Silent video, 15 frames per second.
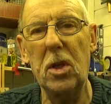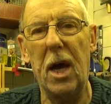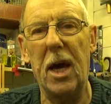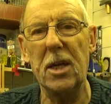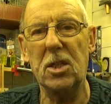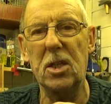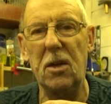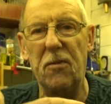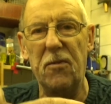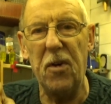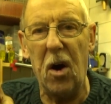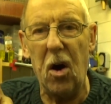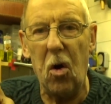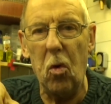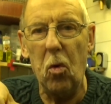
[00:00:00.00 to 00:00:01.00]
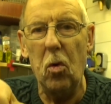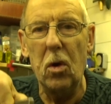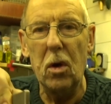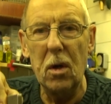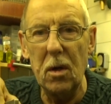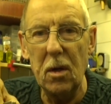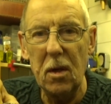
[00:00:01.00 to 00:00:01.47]
actually file
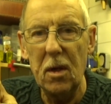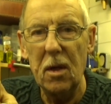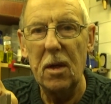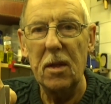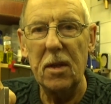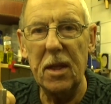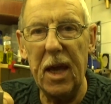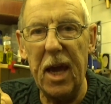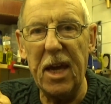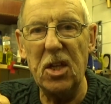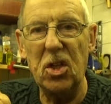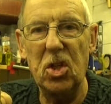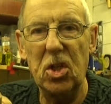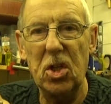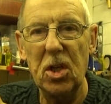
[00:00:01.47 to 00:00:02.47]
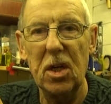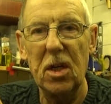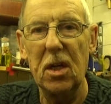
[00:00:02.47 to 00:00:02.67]
the edge.